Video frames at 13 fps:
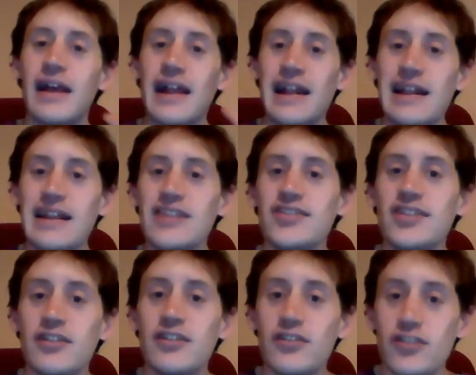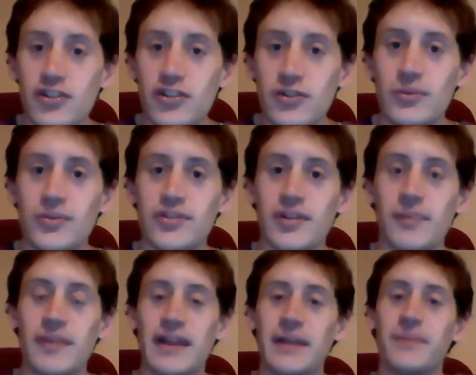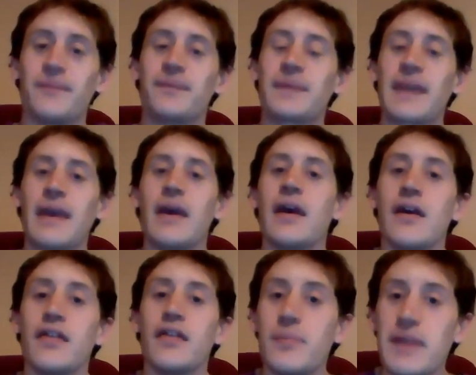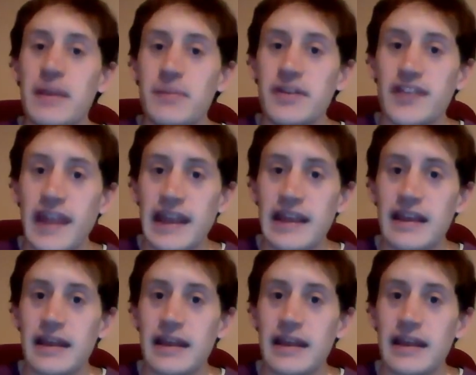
Listen to something. The big mistake.